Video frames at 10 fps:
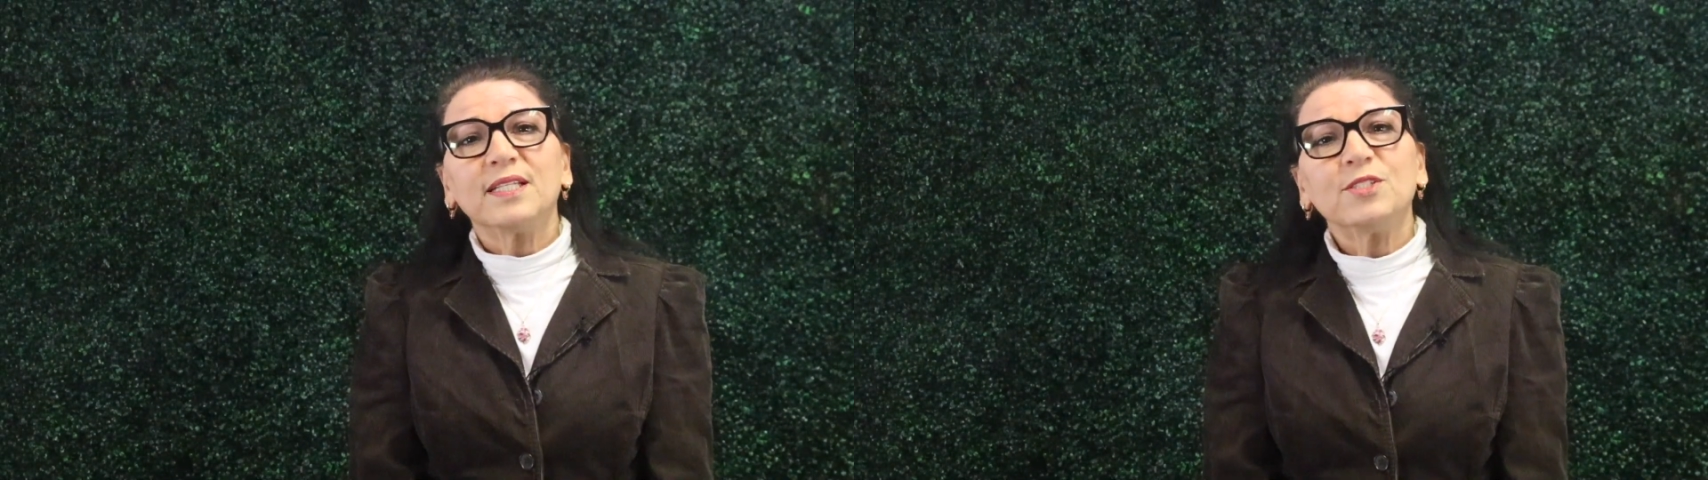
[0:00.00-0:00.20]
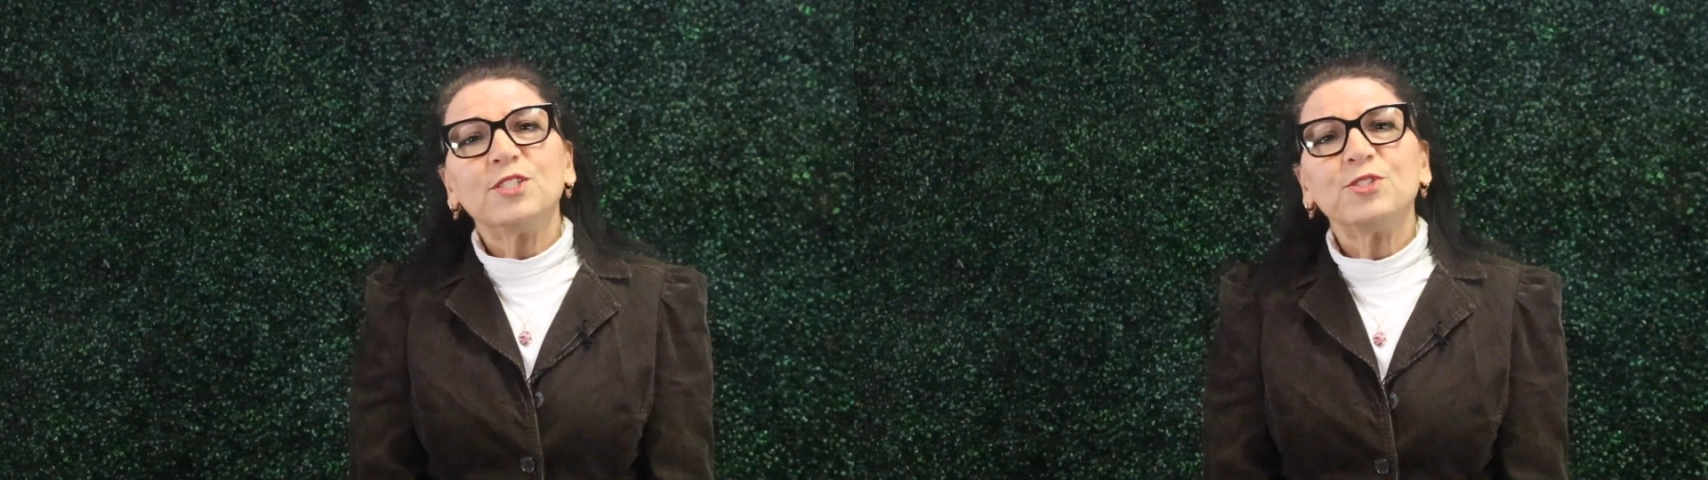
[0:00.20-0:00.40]

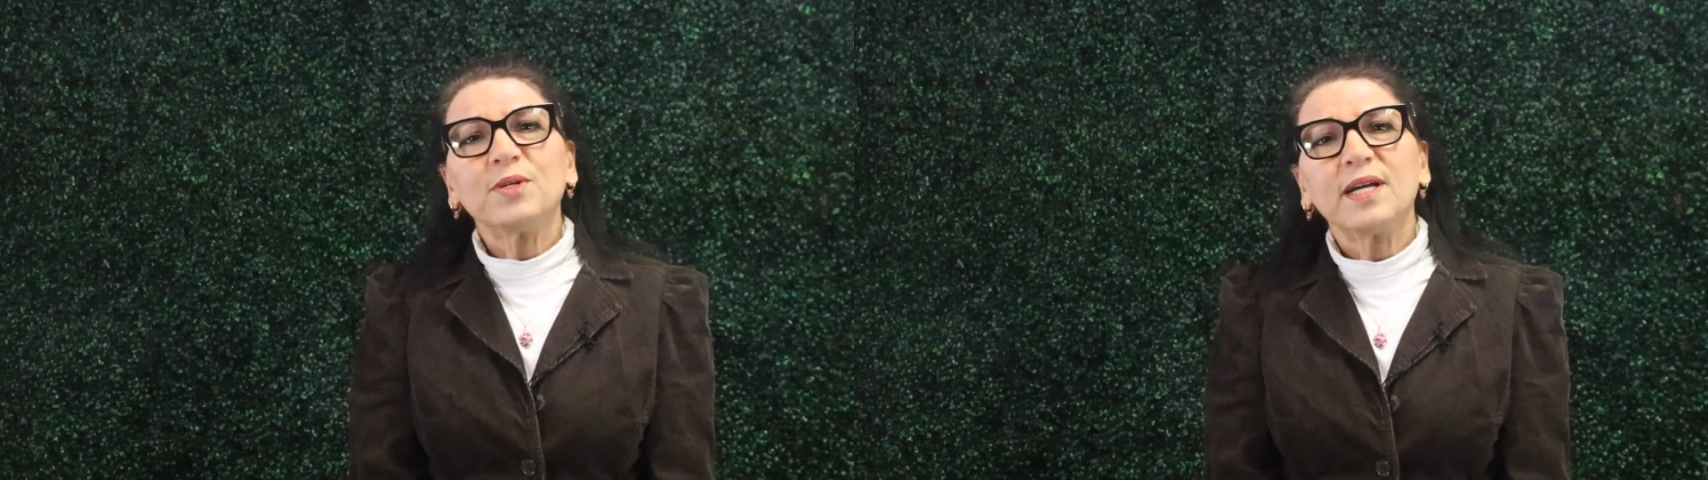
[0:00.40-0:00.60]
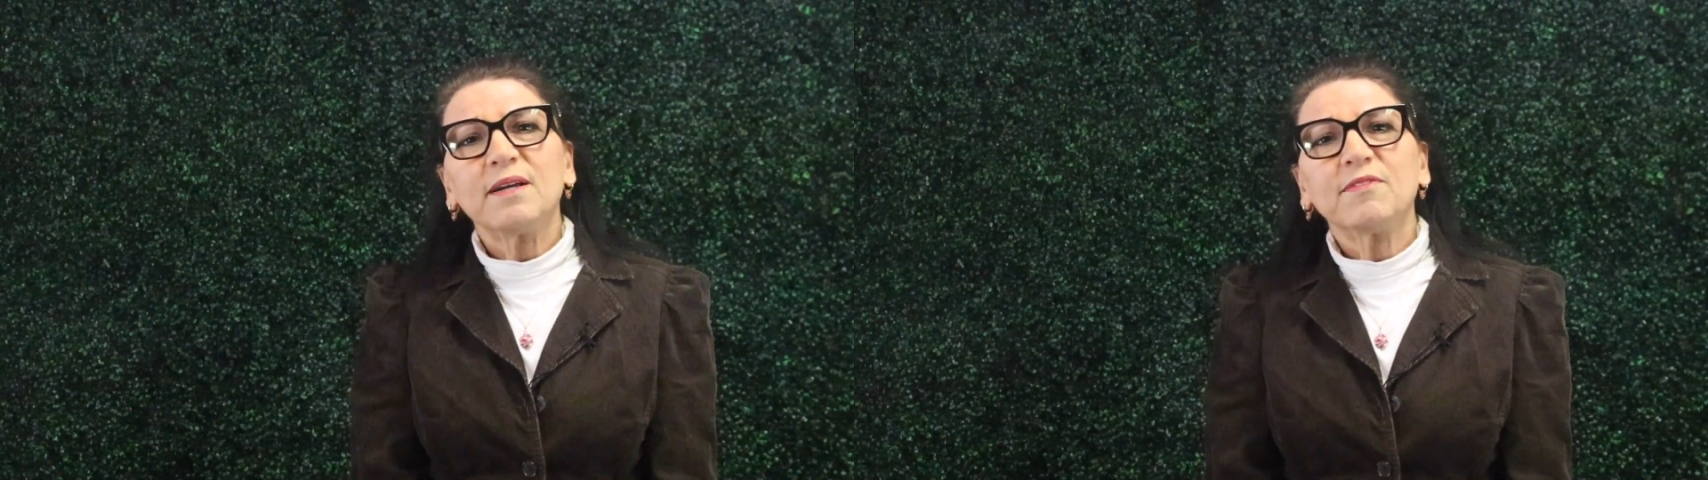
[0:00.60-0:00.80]
Did
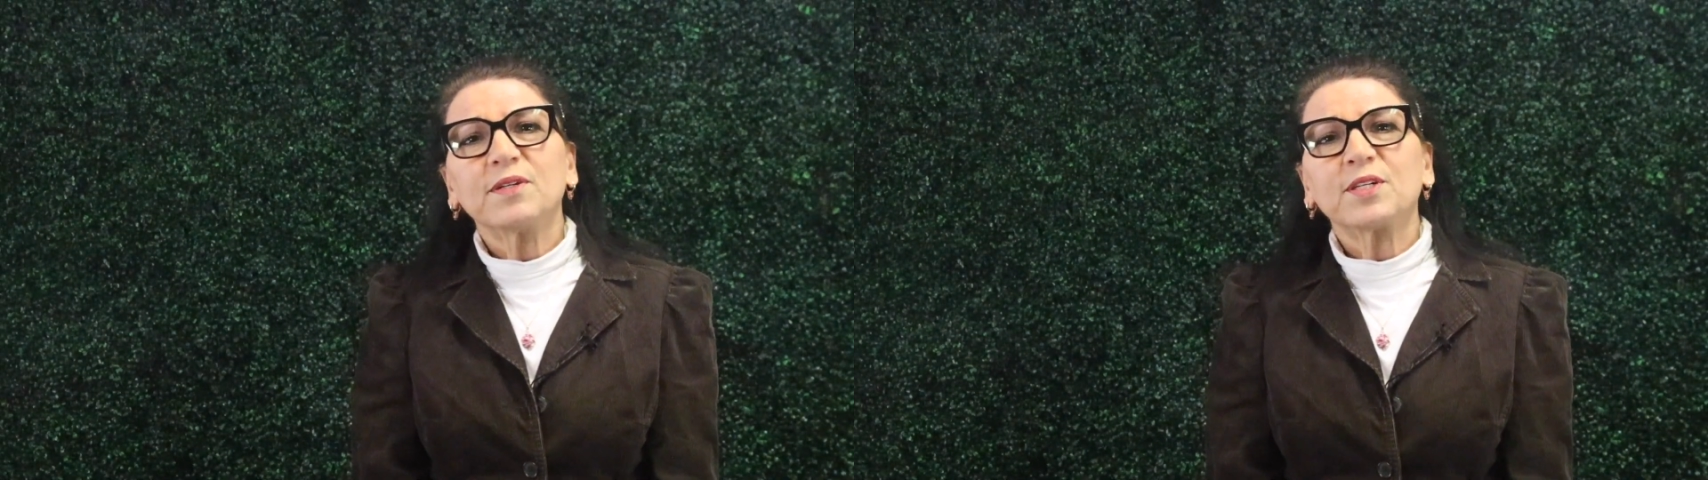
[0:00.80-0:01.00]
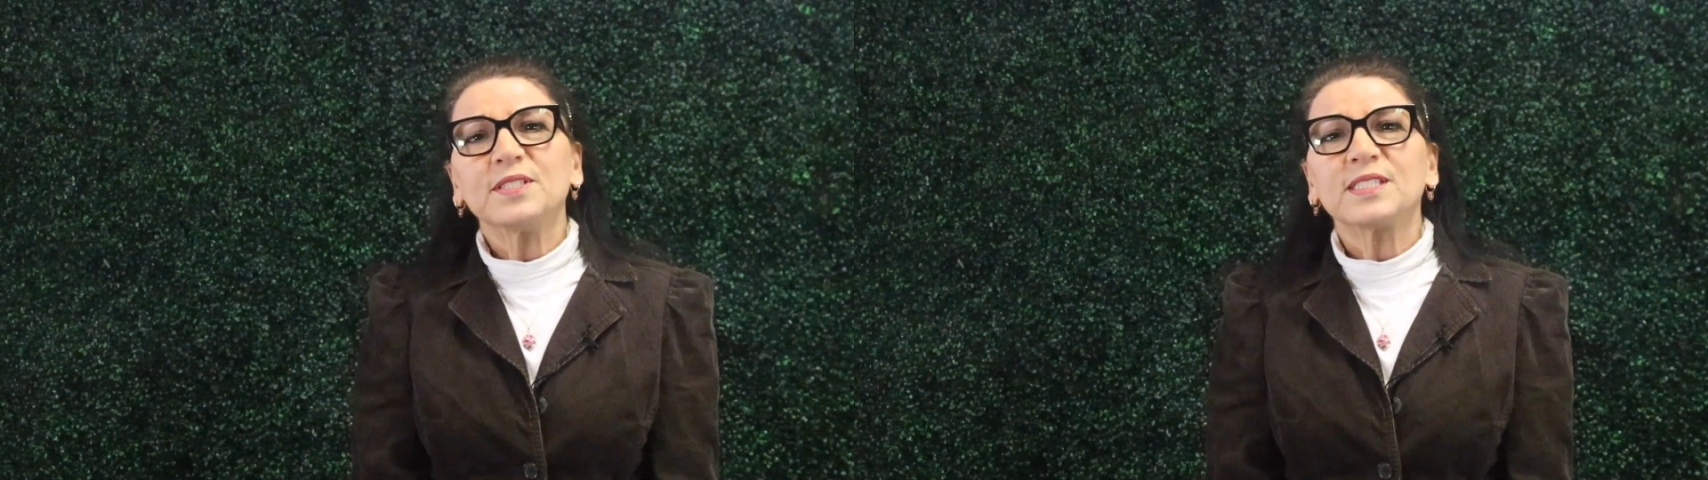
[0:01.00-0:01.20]
you
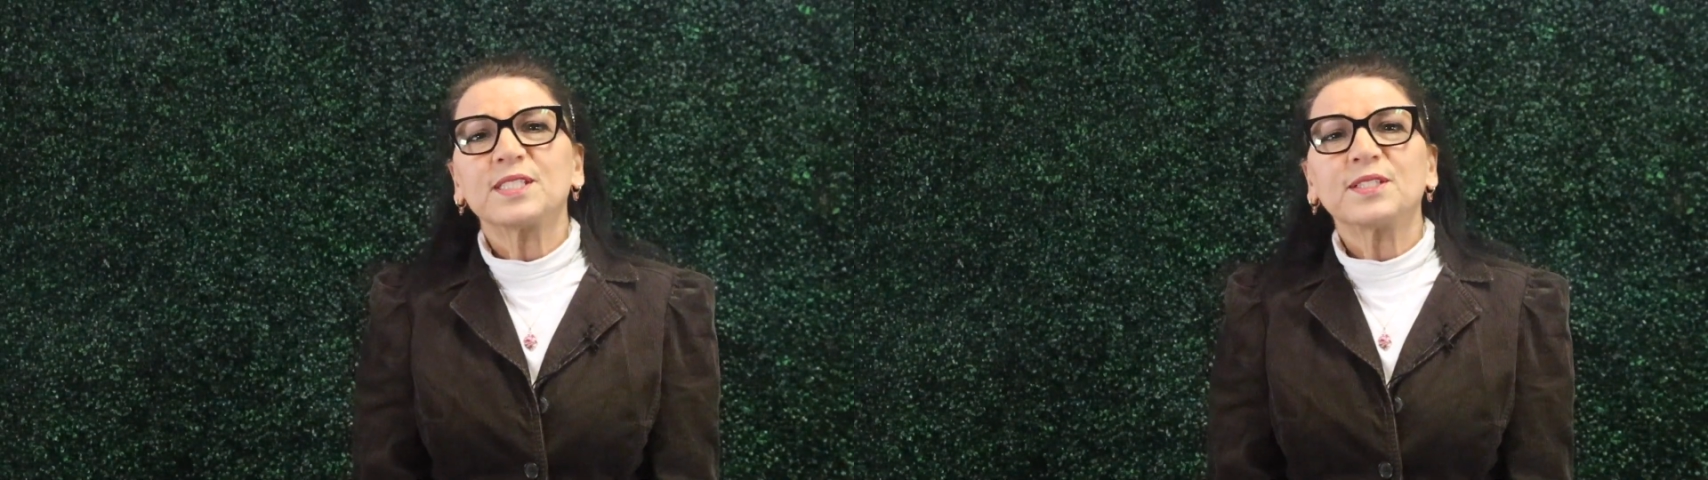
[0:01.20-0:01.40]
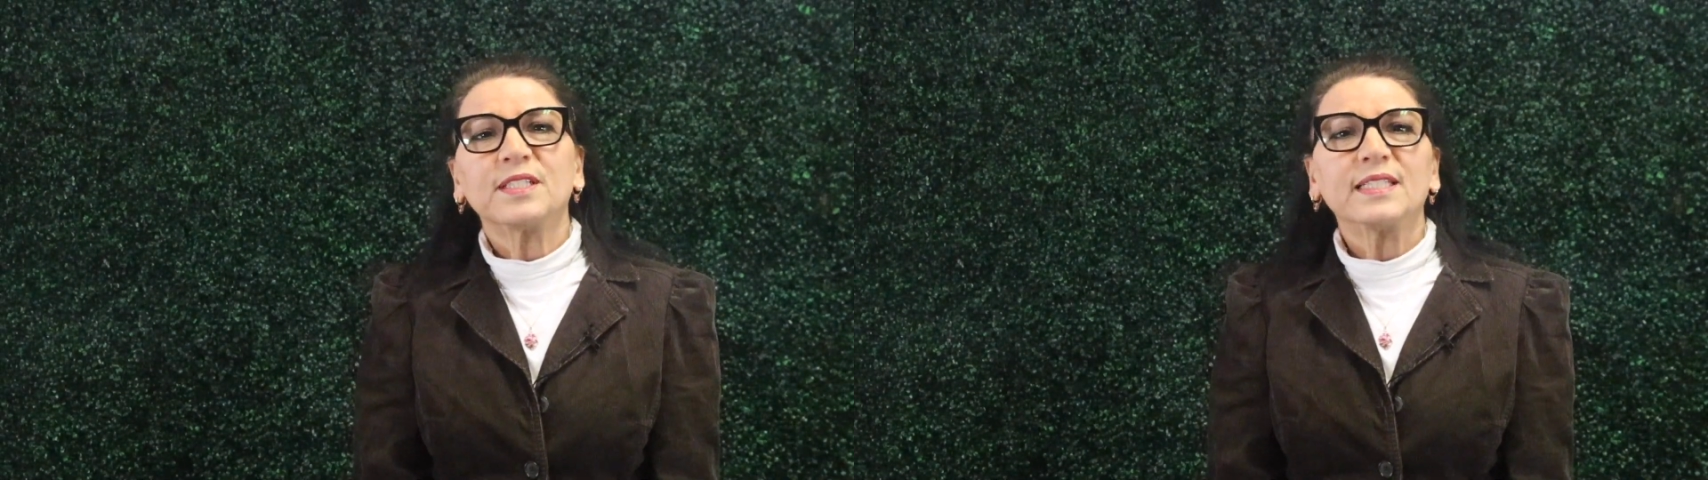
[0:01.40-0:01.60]
ever
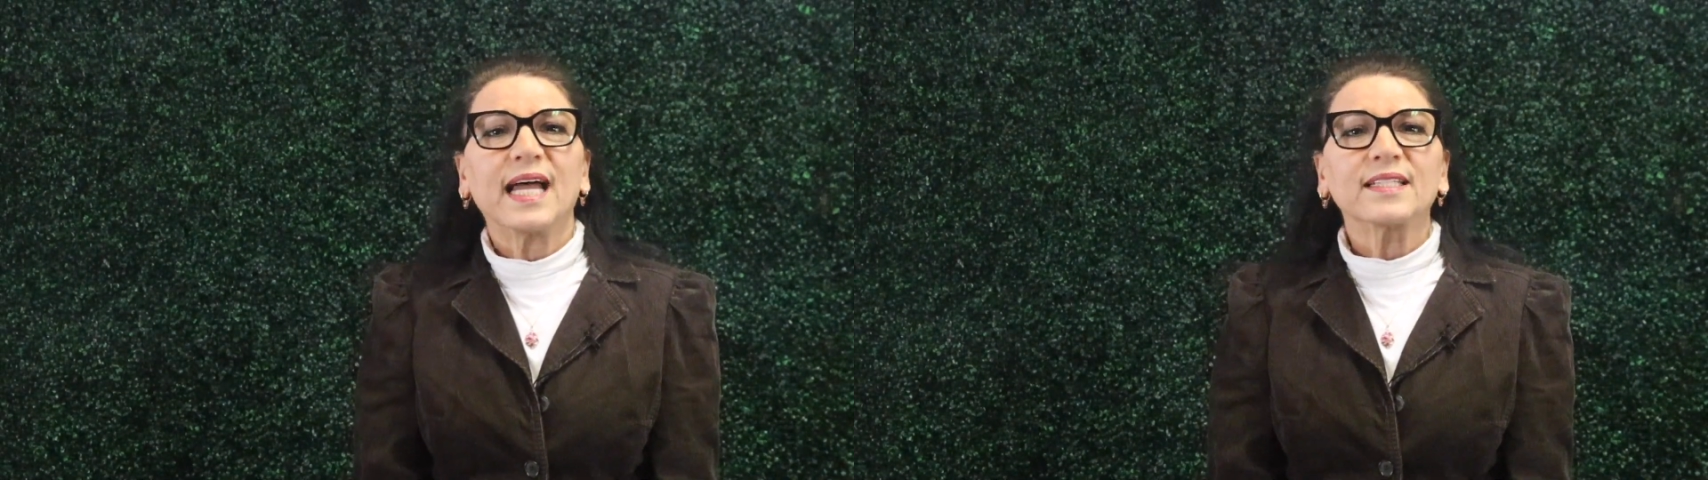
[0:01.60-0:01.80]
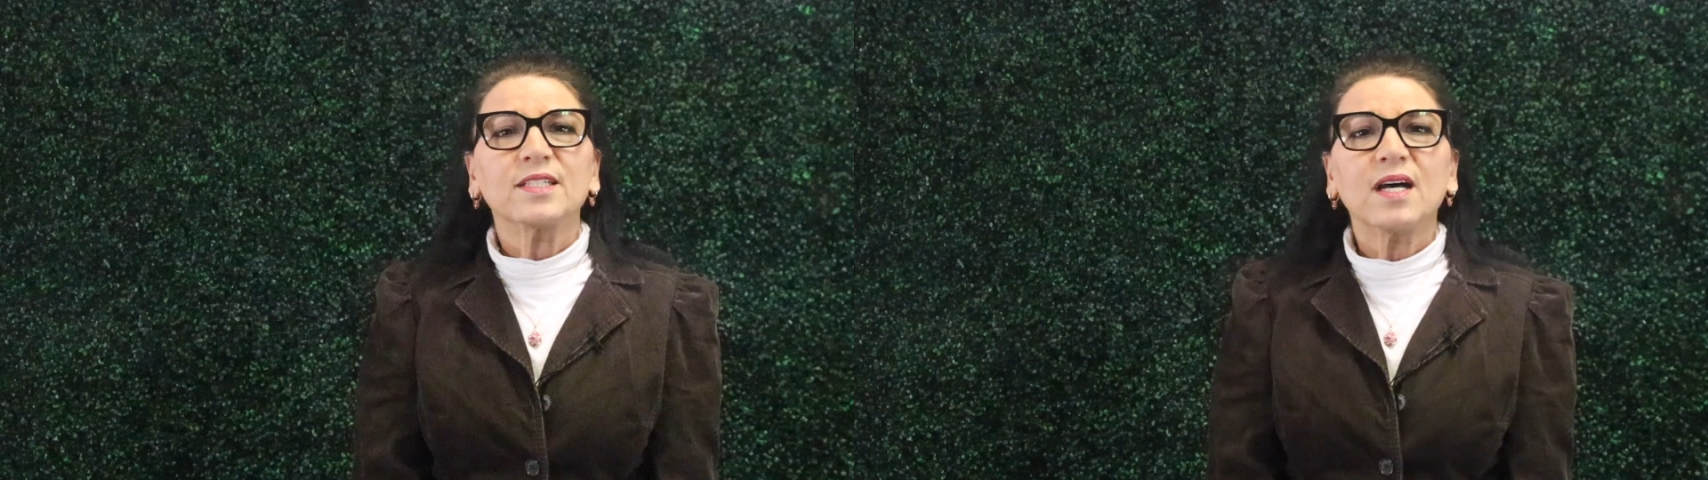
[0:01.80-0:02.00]
consider
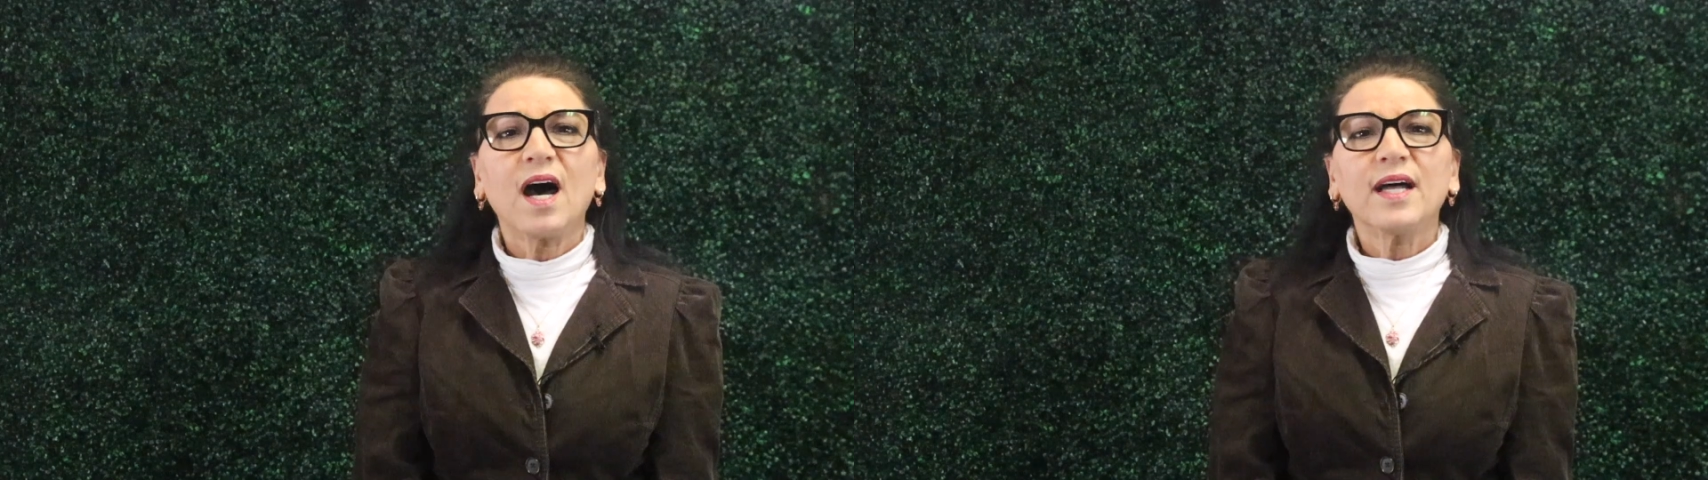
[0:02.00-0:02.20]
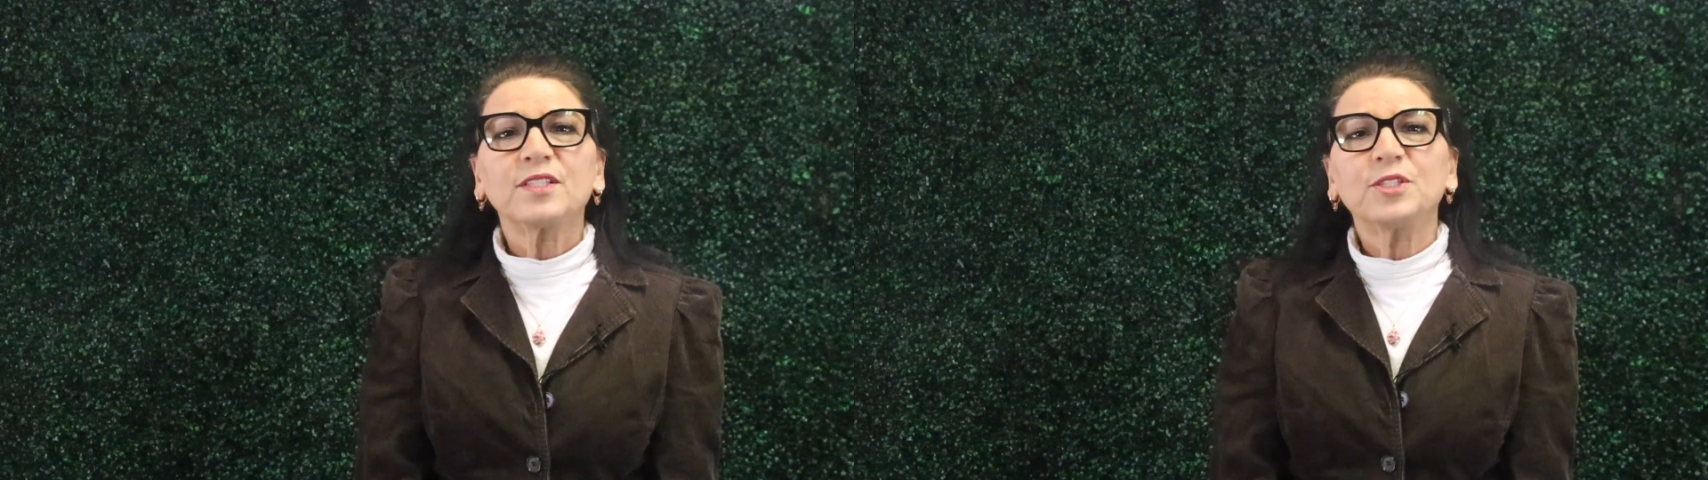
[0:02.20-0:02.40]
that
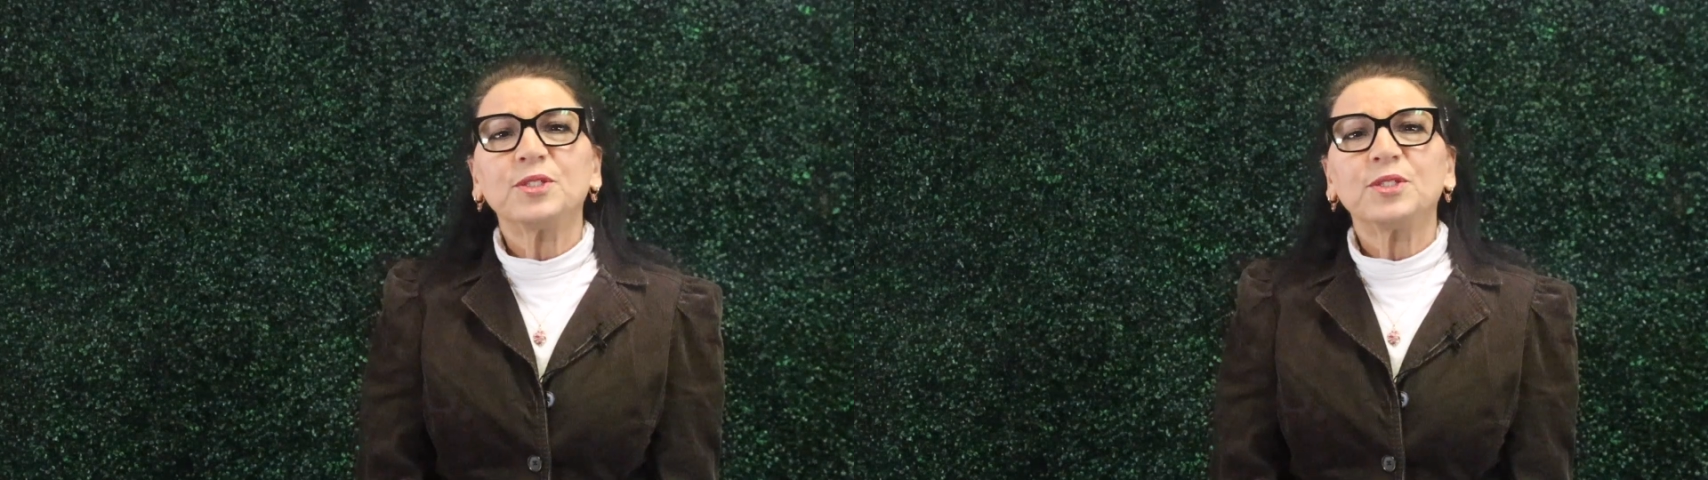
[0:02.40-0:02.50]
God